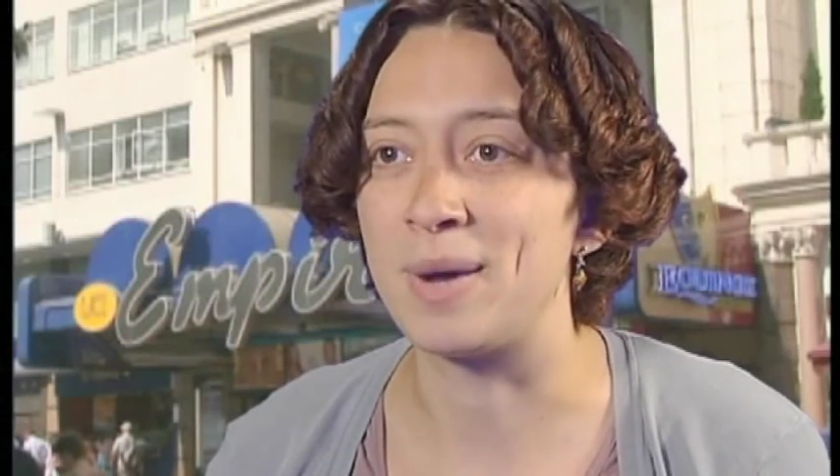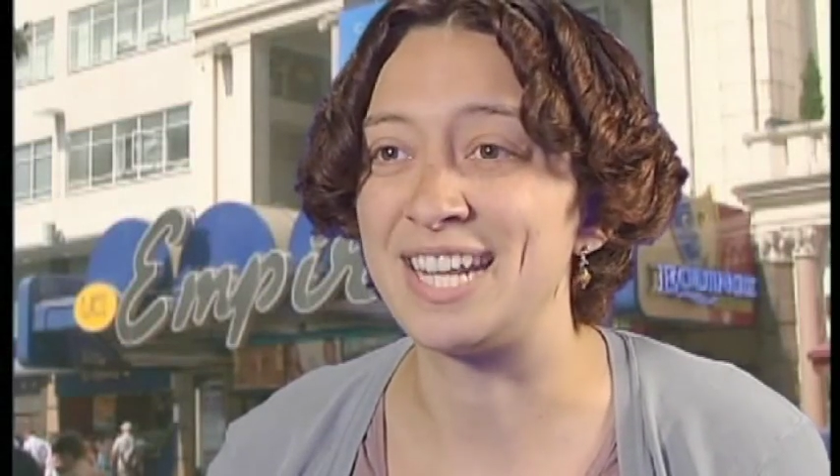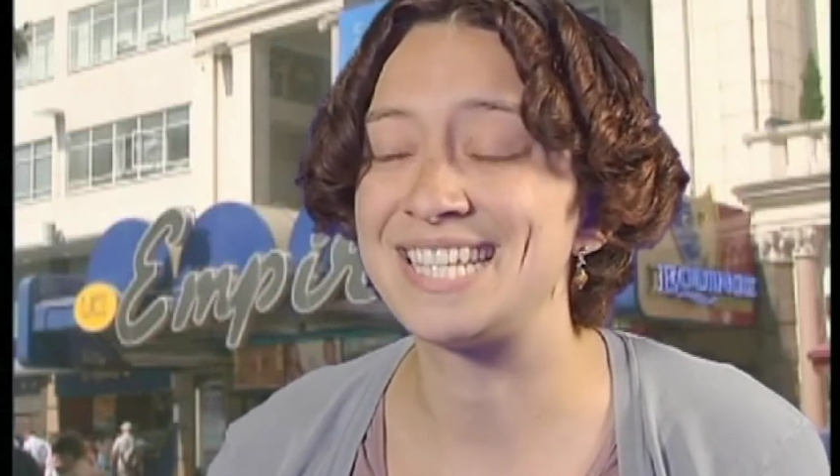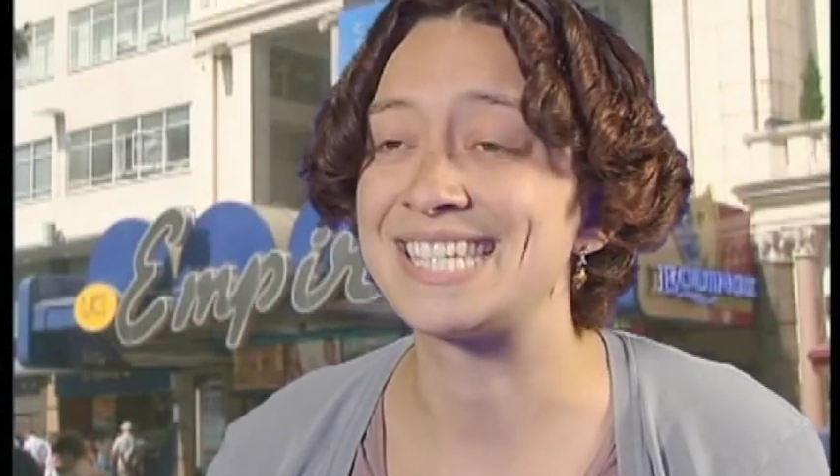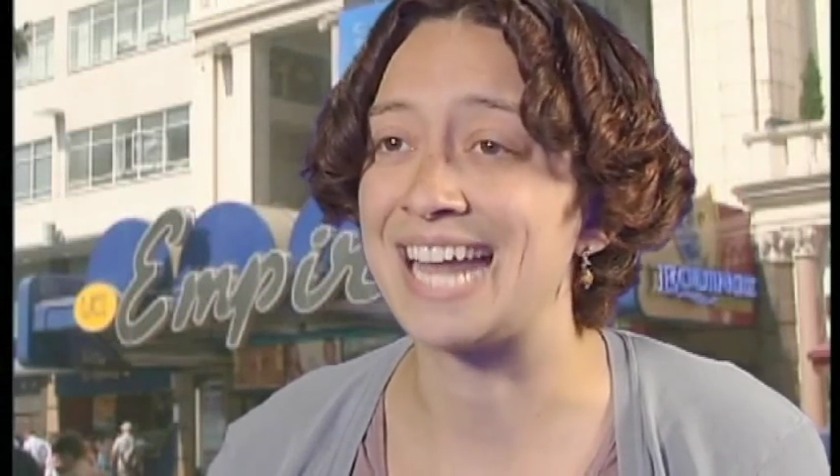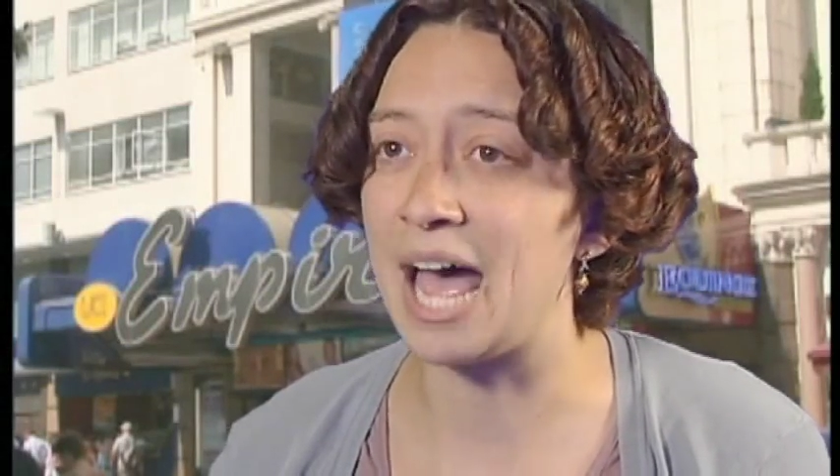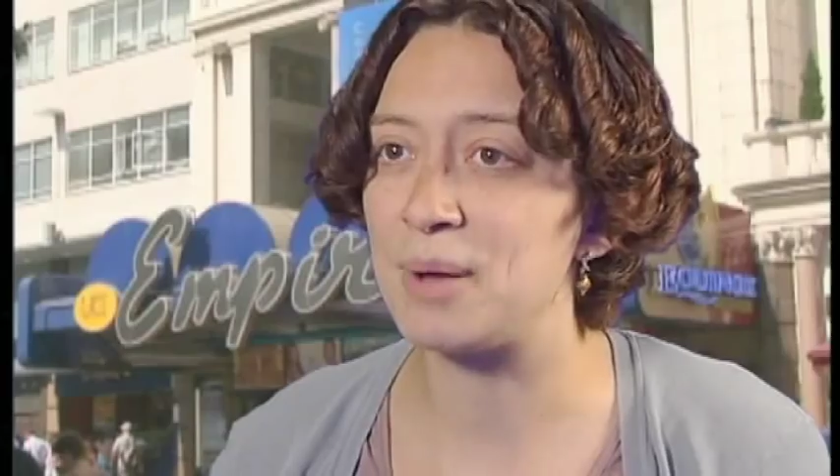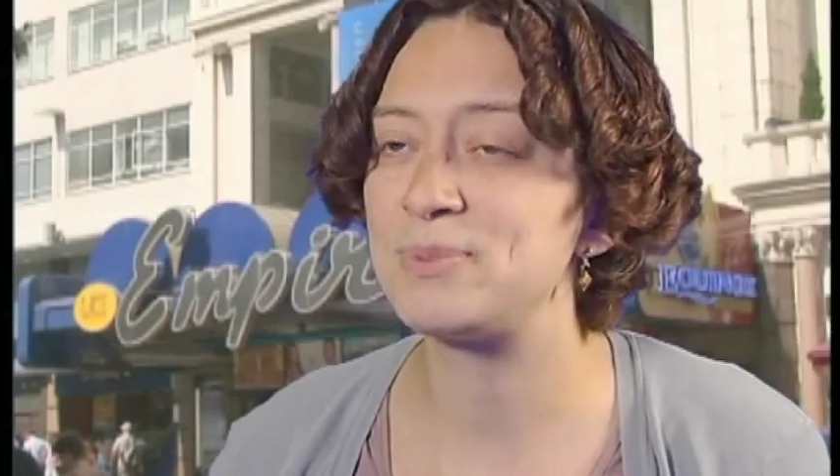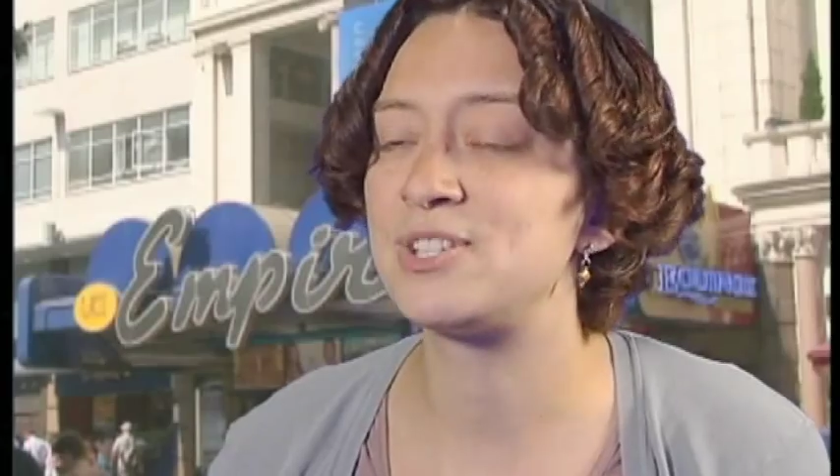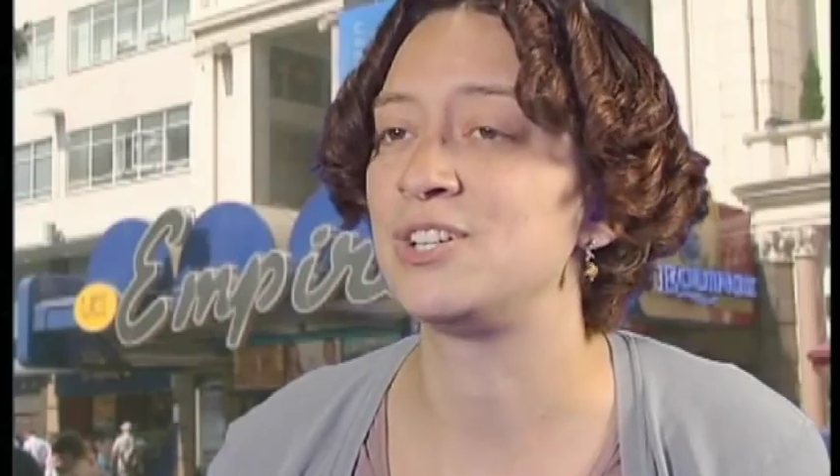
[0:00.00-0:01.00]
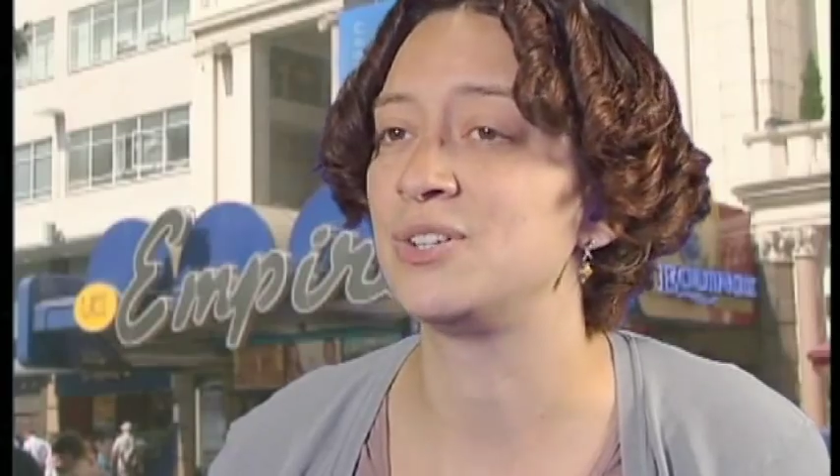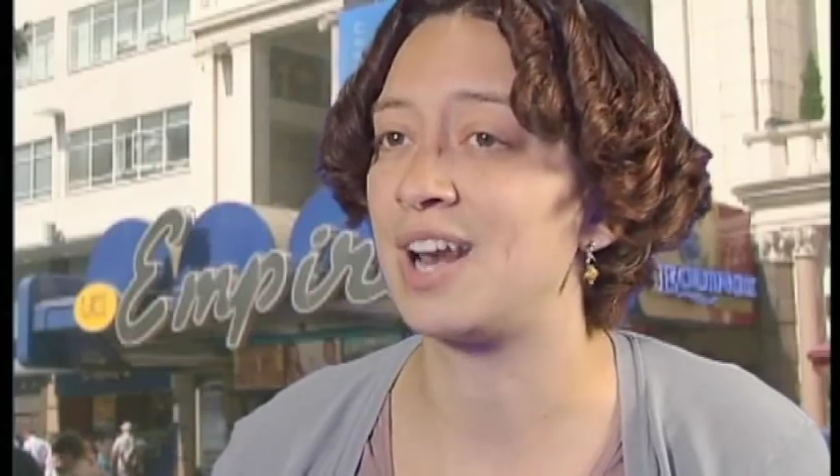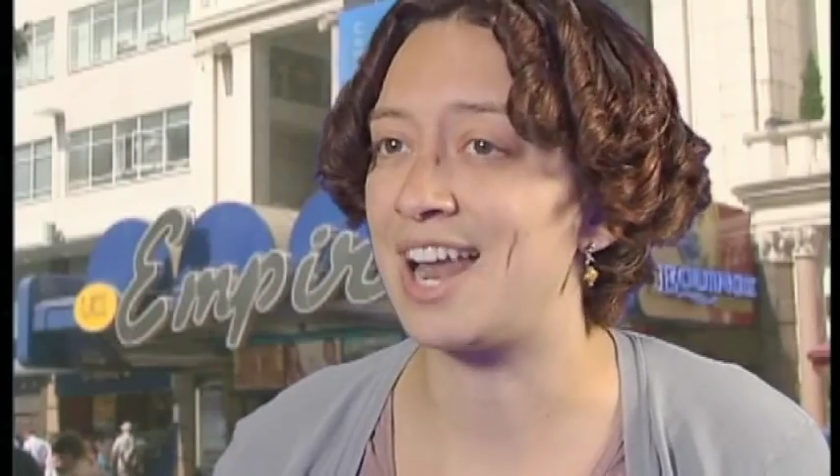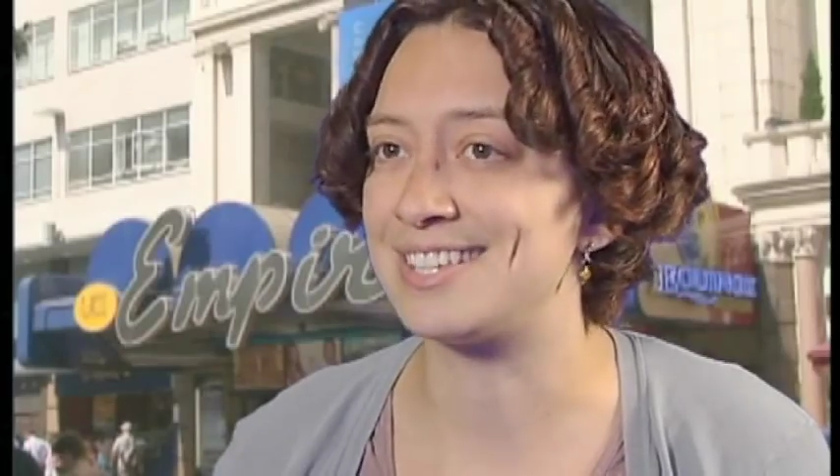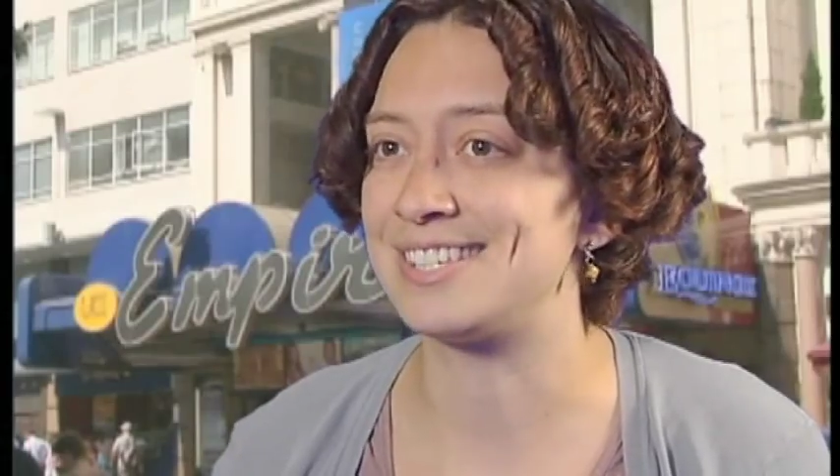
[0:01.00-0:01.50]
and it's an absolute
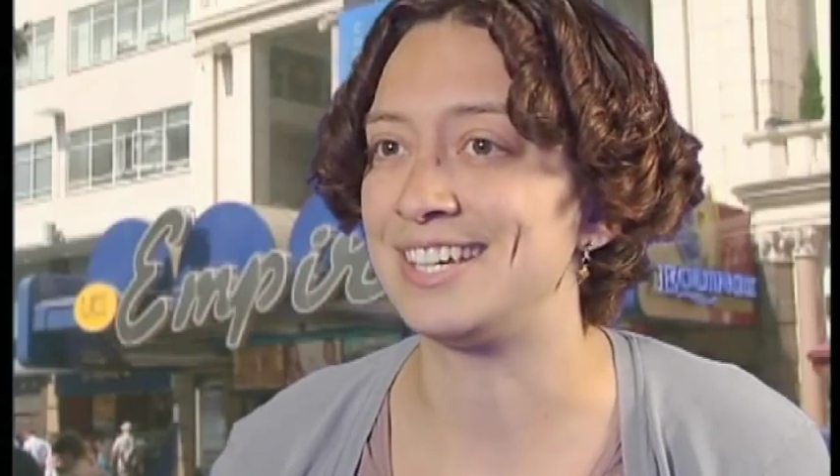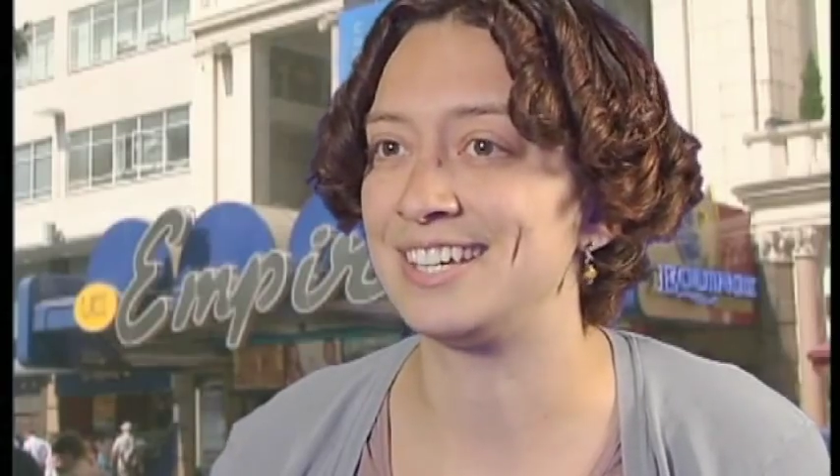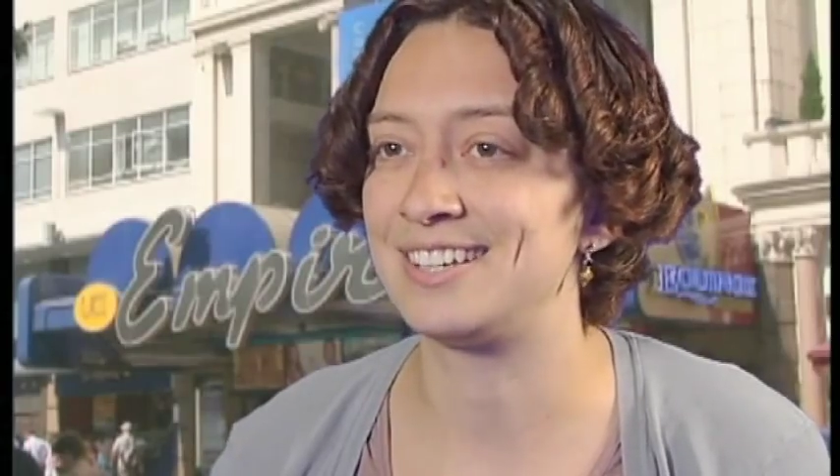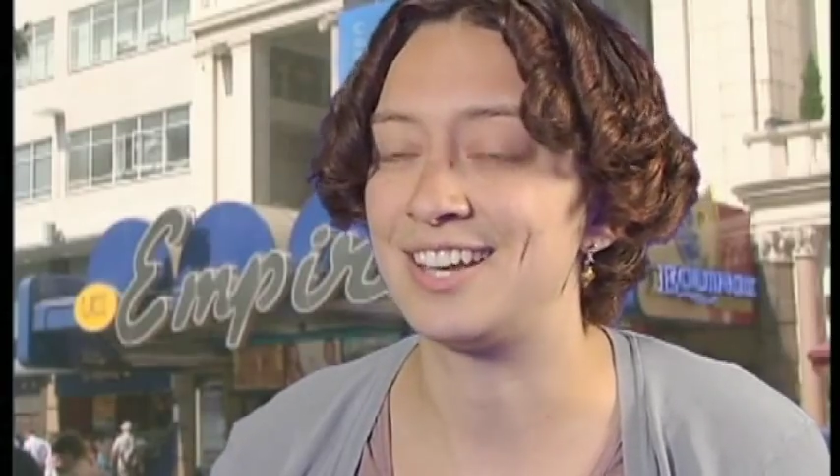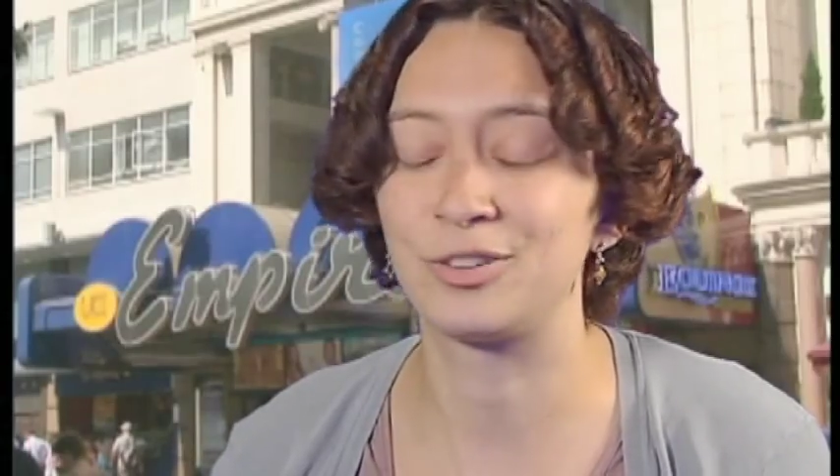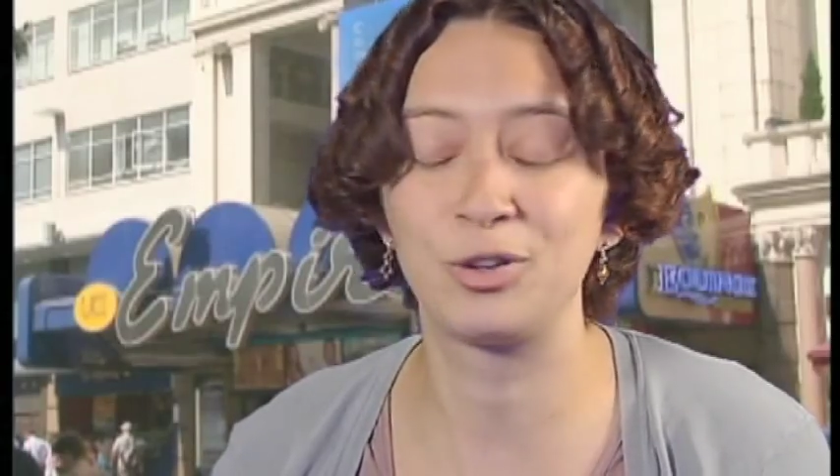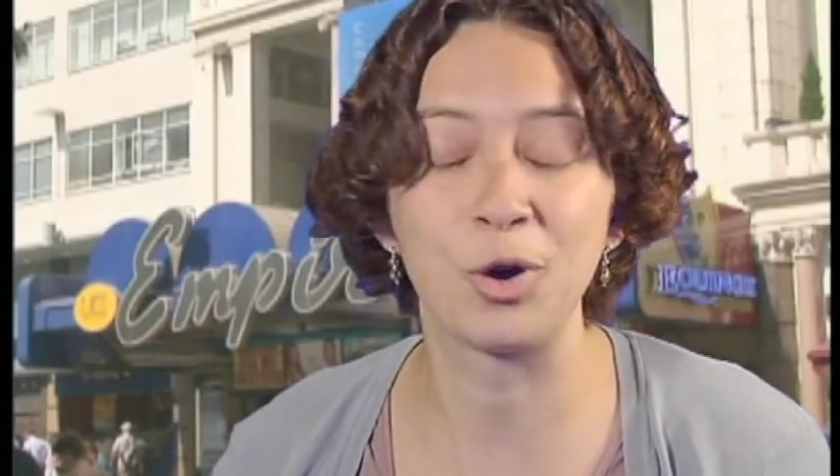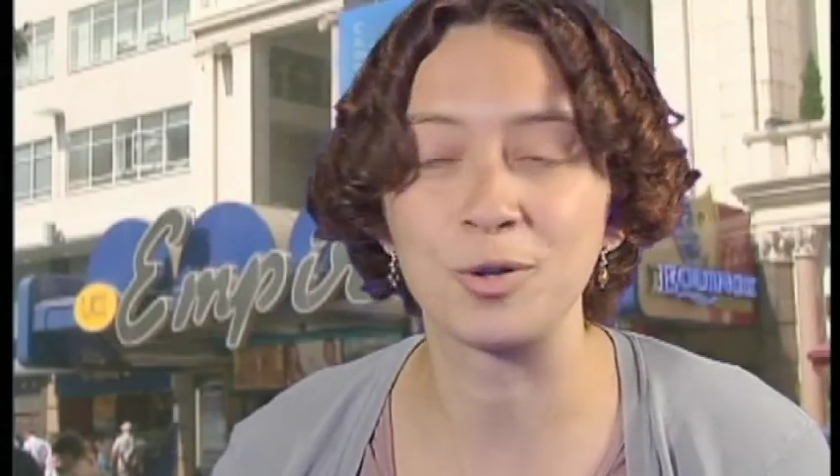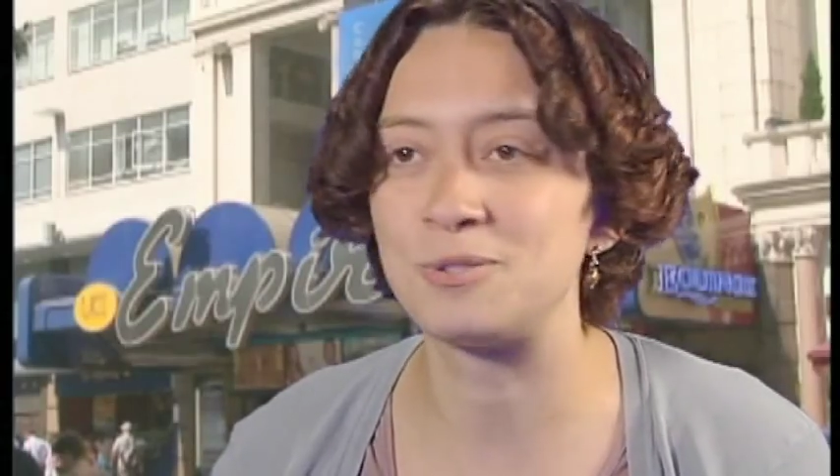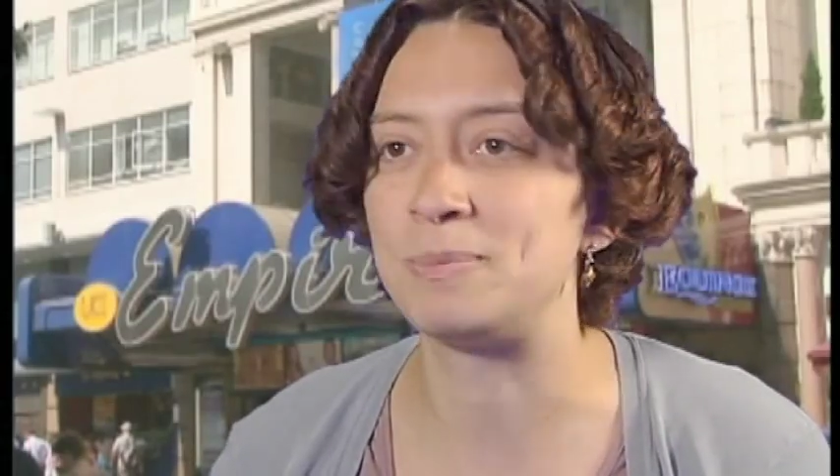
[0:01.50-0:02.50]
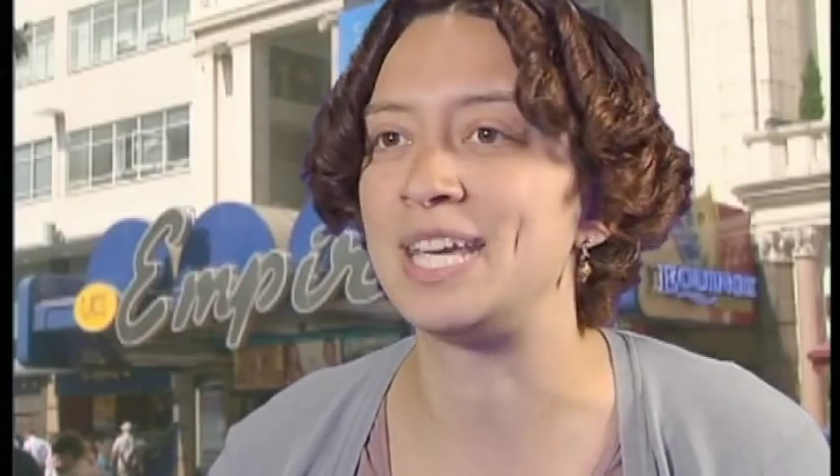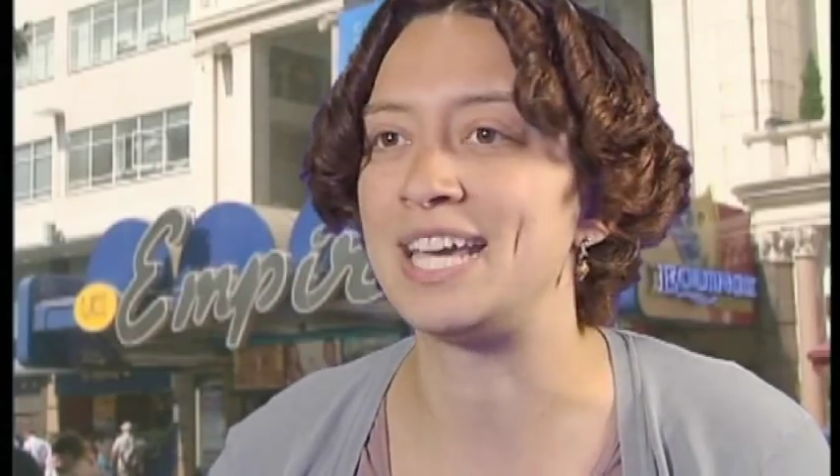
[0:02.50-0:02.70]
classic, has got to be